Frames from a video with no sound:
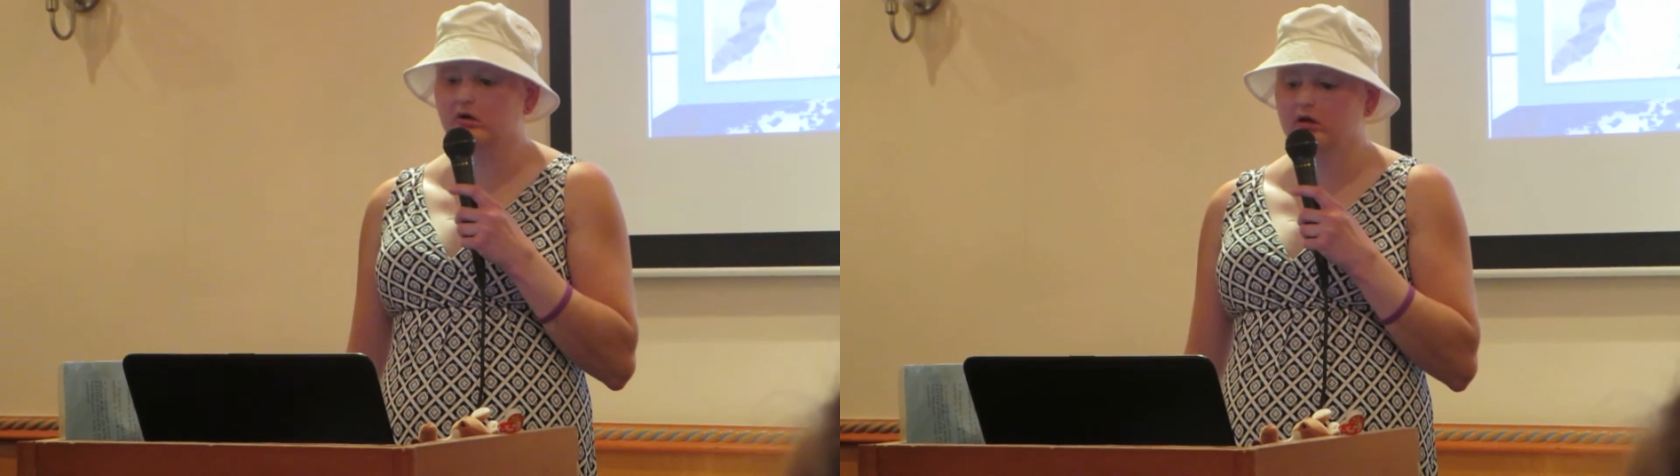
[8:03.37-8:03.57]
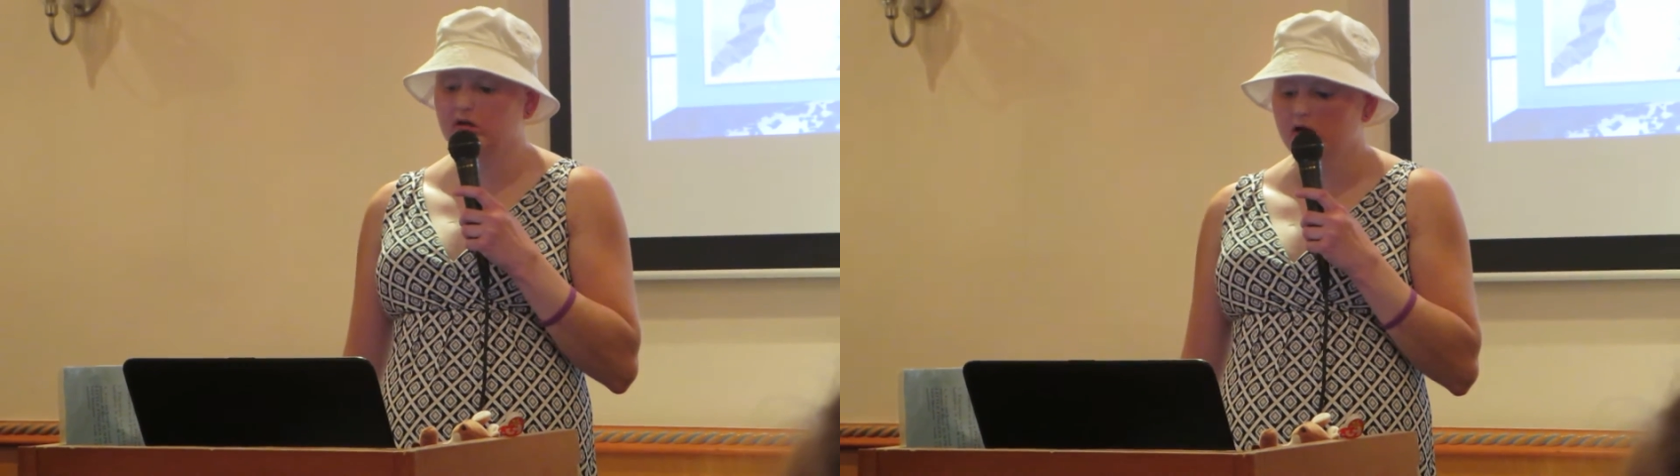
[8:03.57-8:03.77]

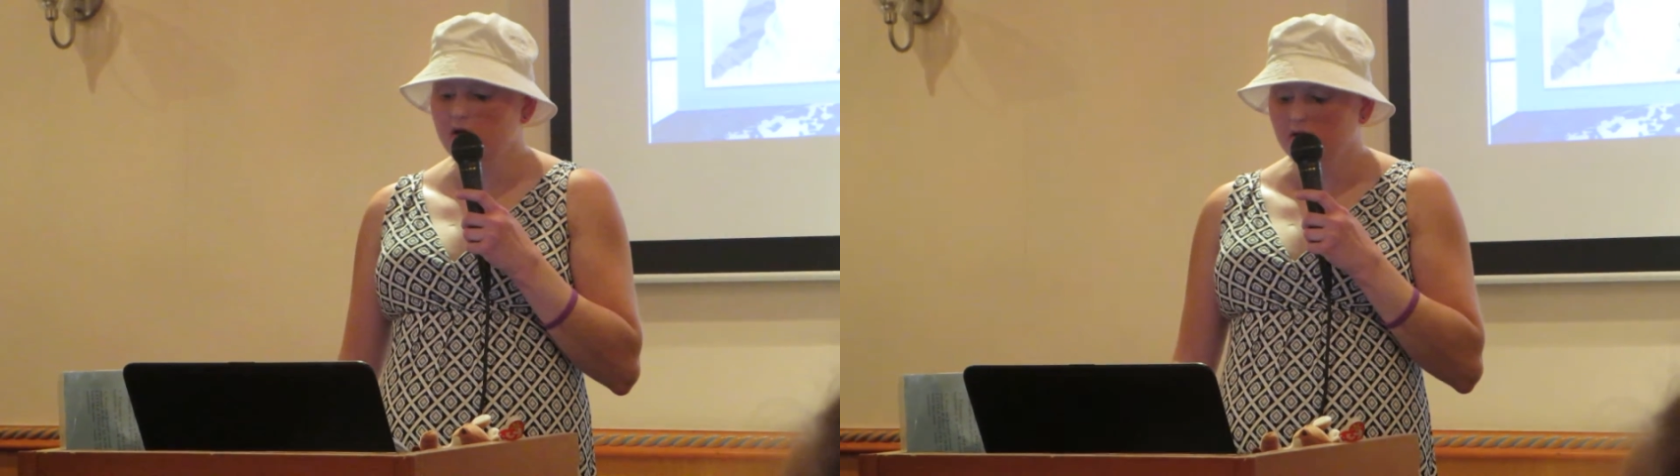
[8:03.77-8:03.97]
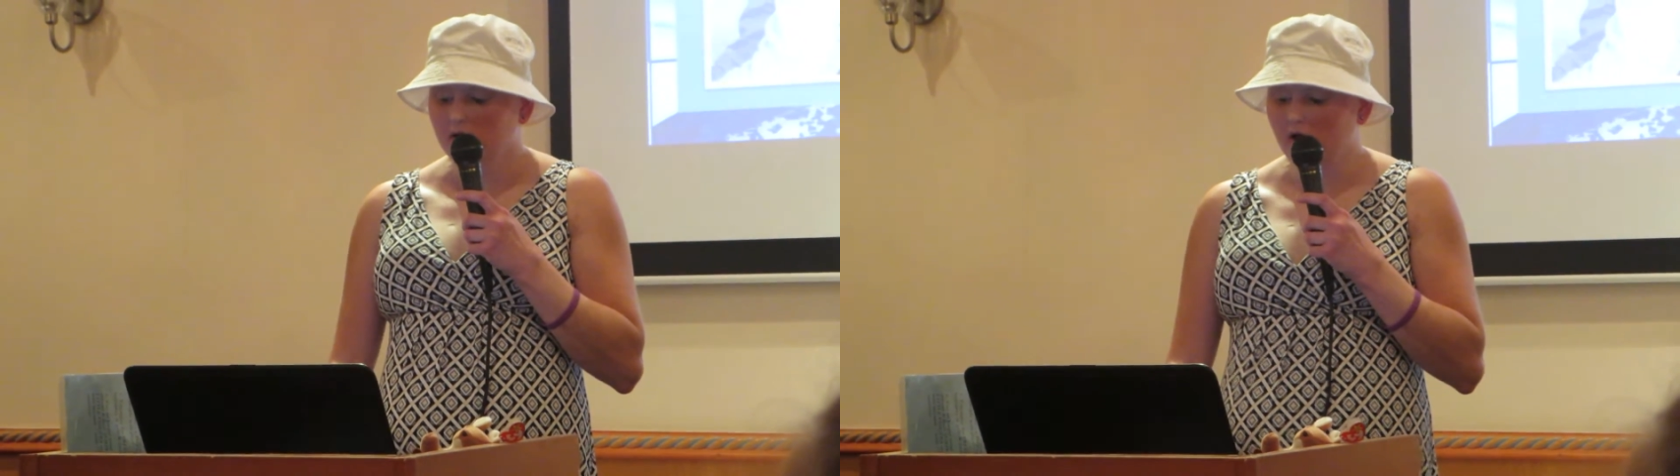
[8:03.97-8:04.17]
point
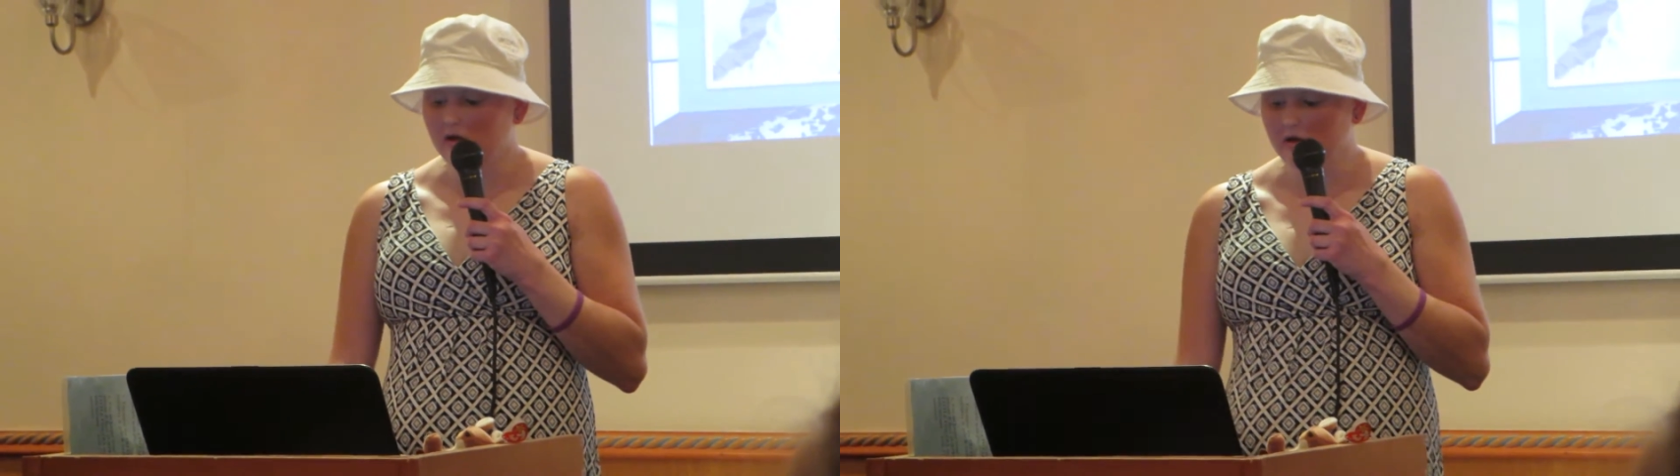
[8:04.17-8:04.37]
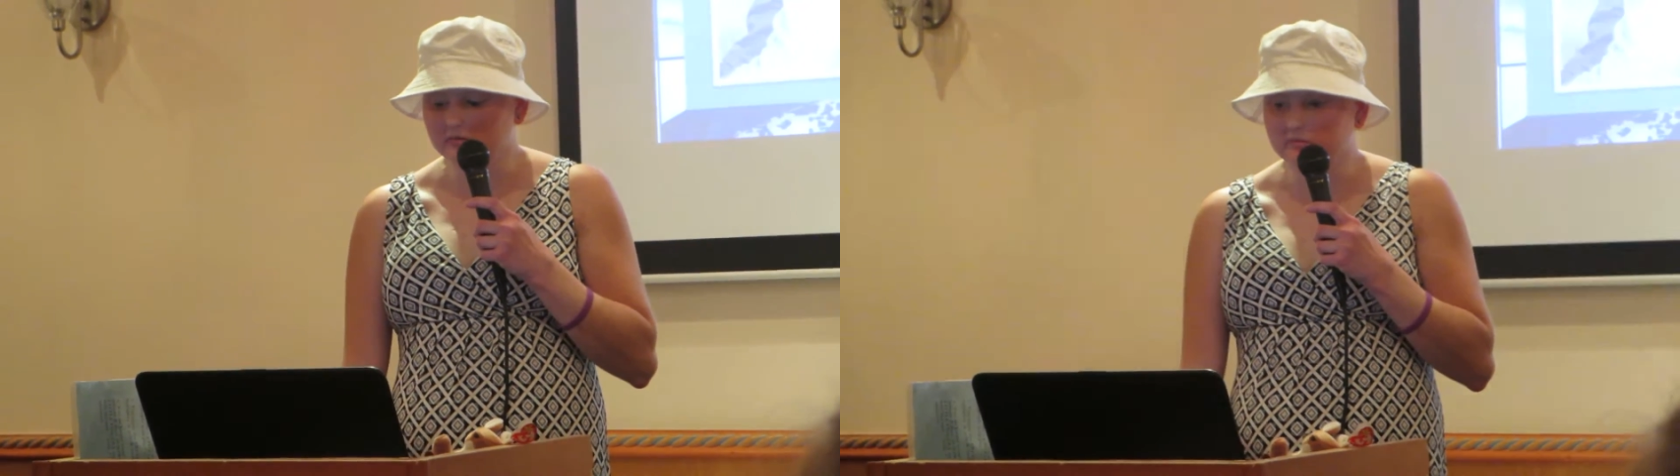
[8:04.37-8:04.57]

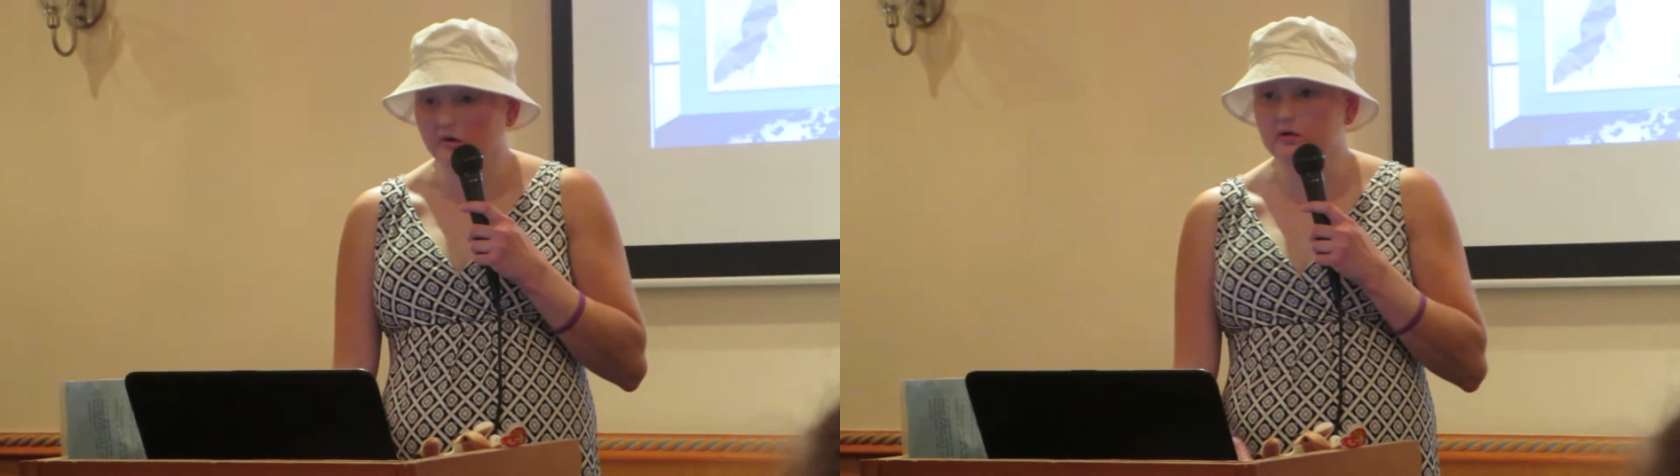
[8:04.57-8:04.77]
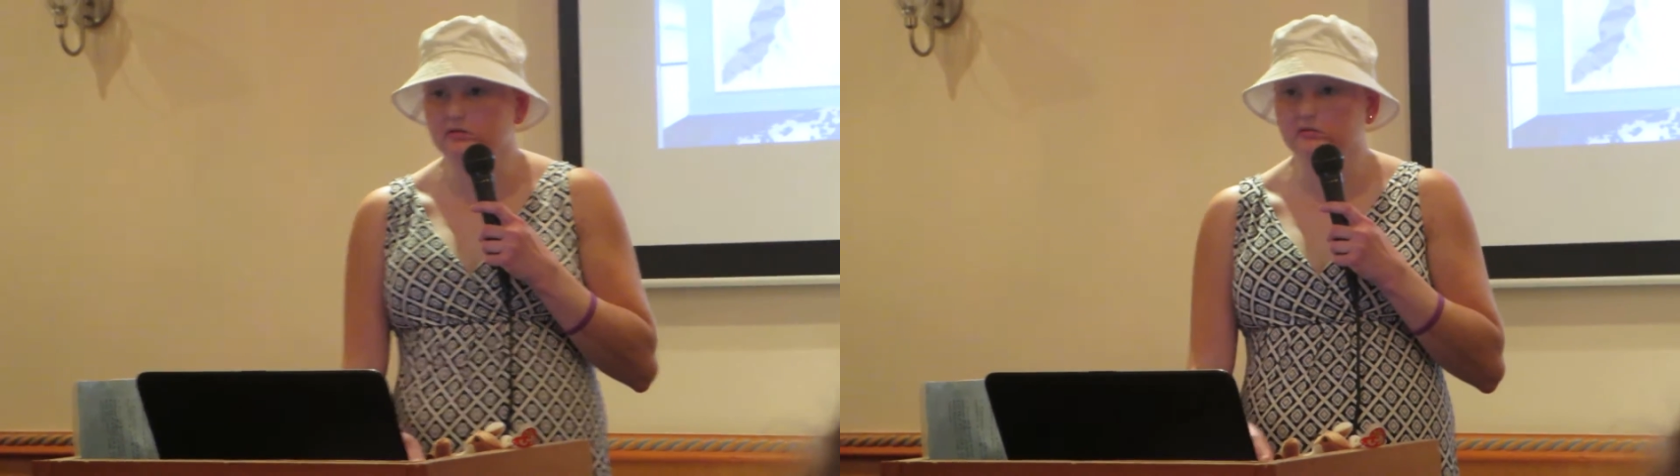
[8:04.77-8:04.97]
and
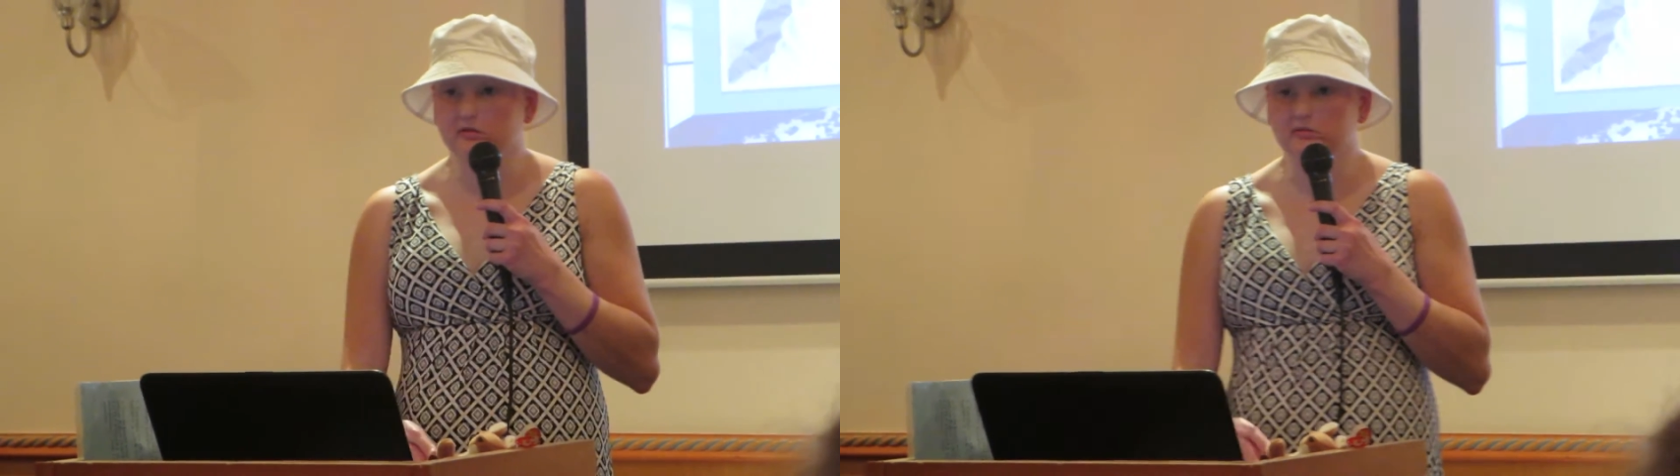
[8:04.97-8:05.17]
importance of this